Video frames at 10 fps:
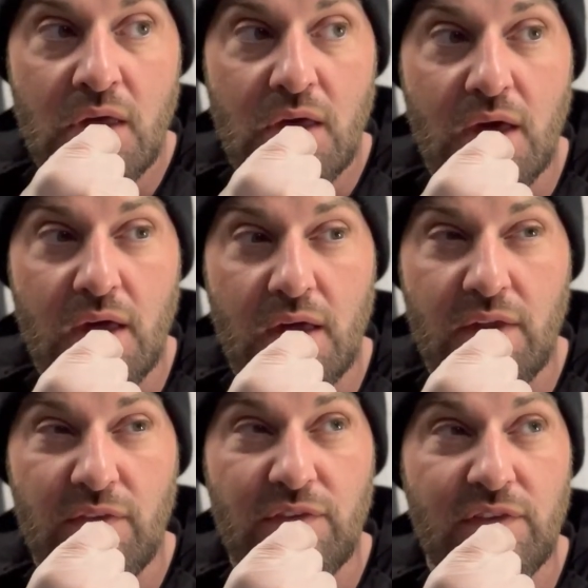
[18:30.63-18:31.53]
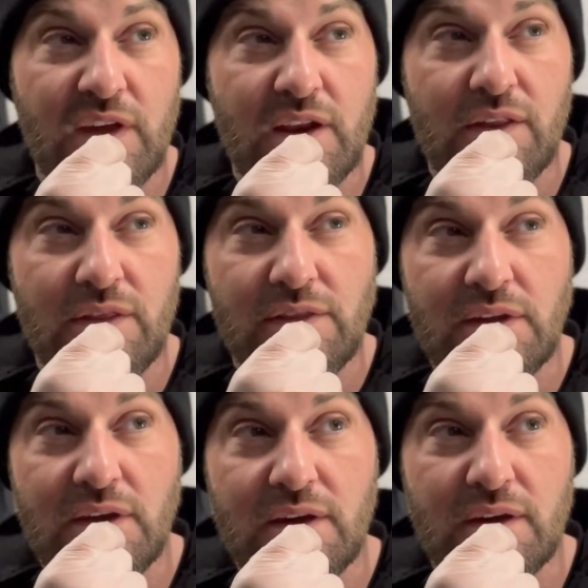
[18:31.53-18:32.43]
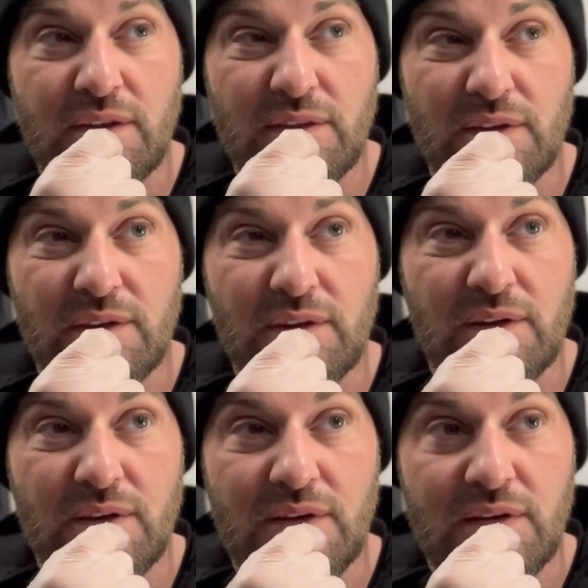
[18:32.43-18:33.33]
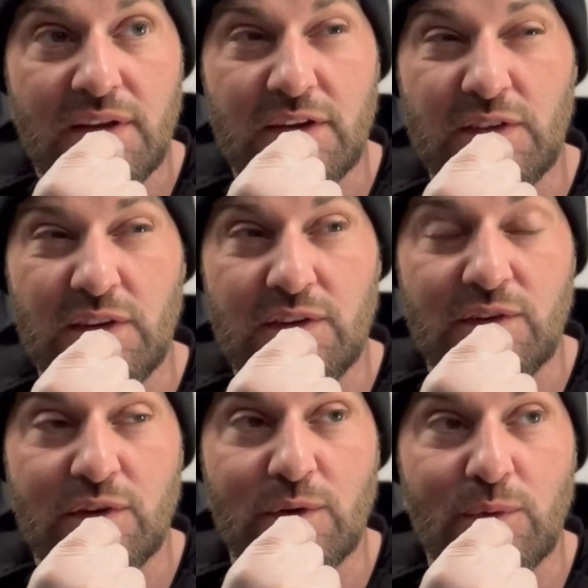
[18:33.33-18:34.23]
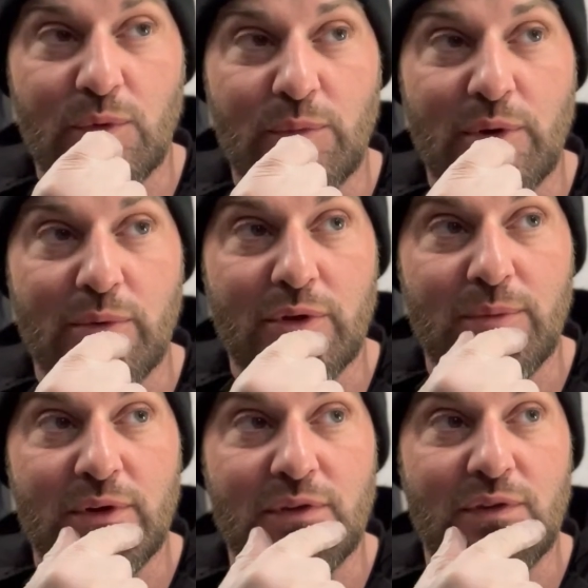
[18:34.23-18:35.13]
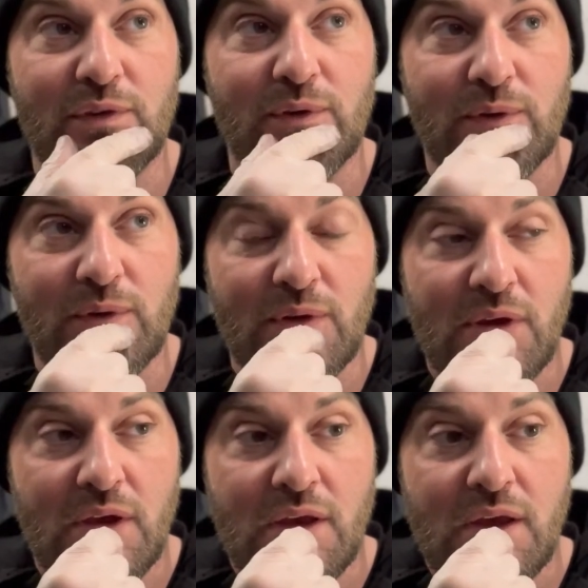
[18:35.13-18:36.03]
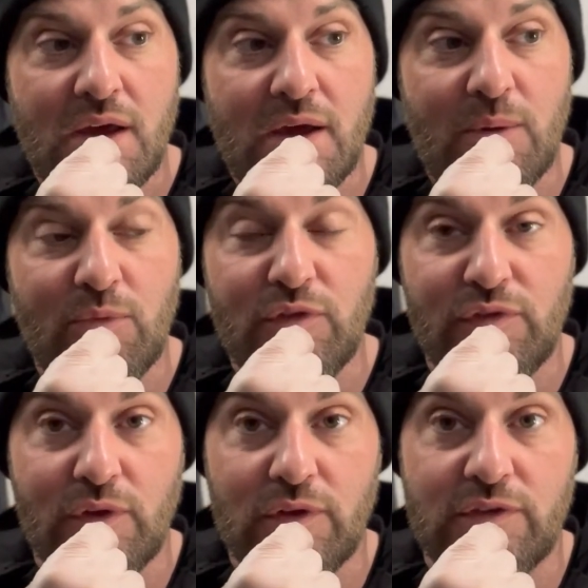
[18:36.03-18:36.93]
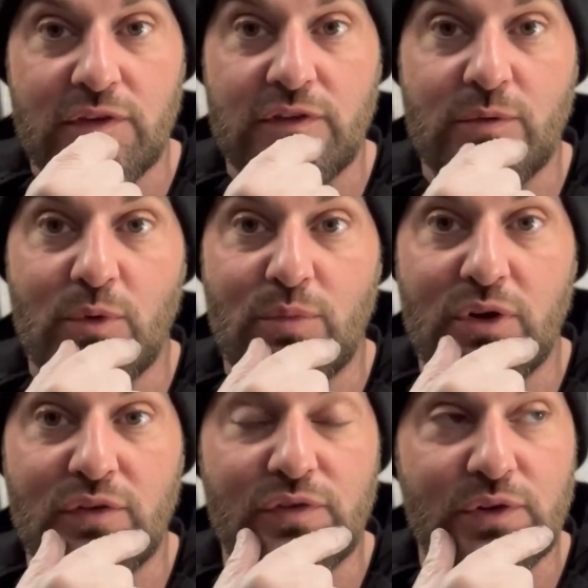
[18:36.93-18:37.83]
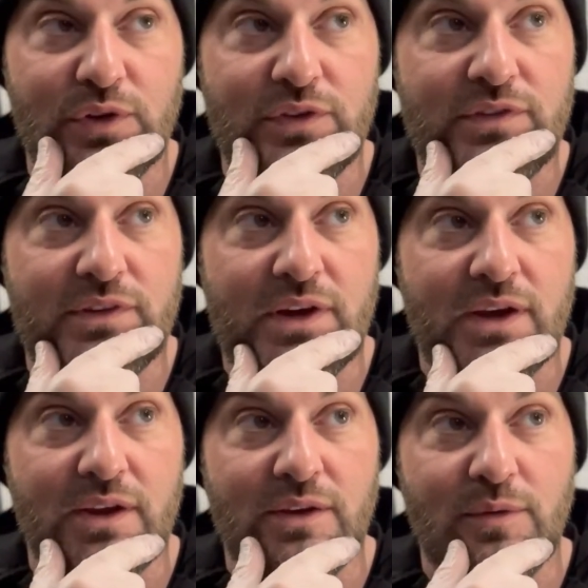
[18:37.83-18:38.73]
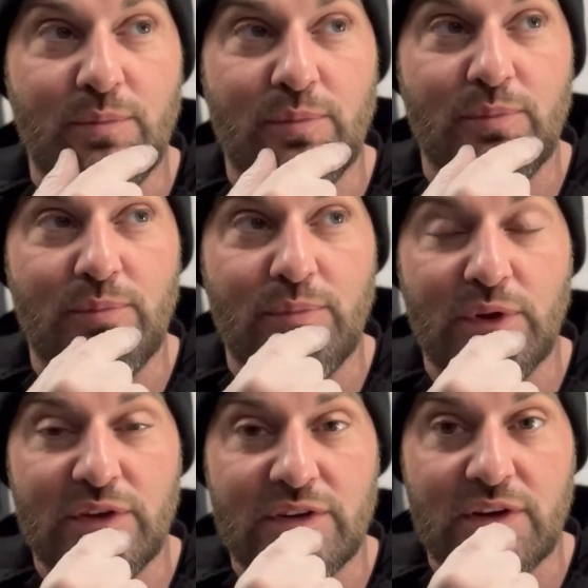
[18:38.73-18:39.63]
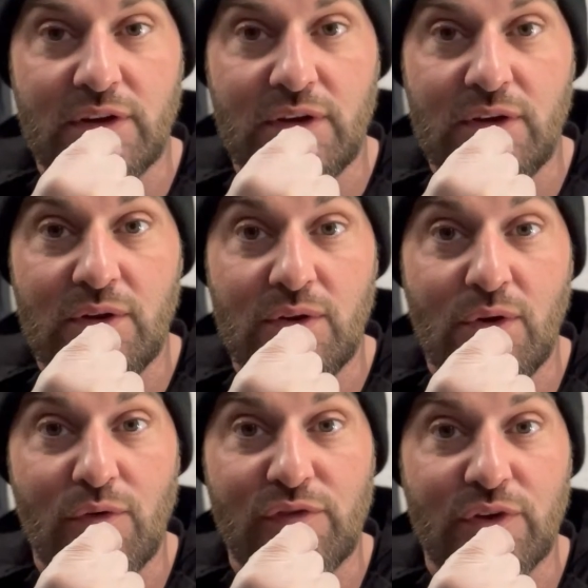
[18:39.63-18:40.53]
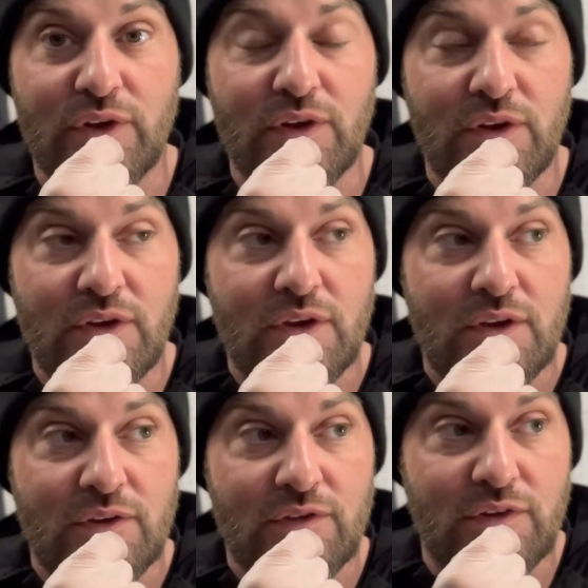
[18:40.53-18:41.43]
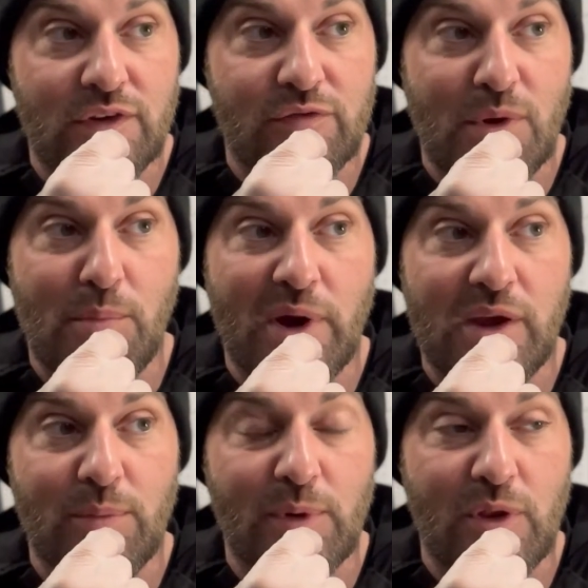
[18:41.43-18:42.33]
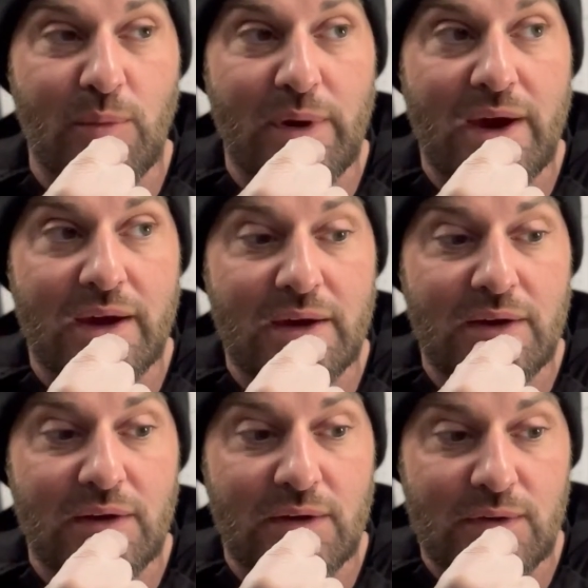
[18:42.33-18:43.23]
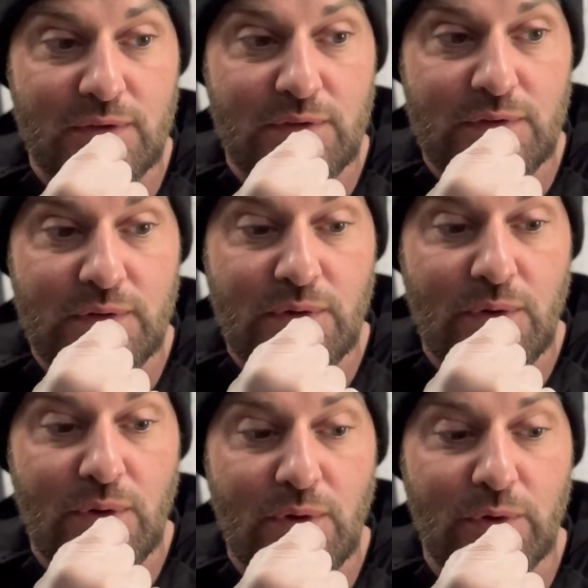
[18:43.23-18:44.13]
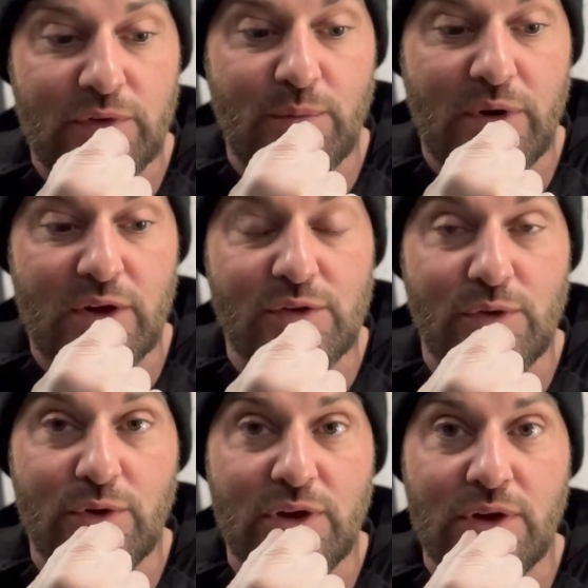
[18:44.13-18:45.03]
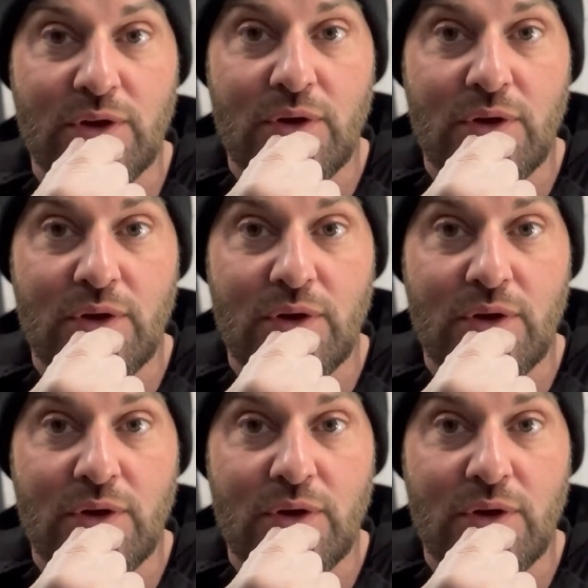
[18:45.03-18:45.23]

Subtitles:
And then I think the next thing to do will probably be to refill the system with brake fluid and bleed it, and hopefully see if my pipe at the back is holding pressure okay,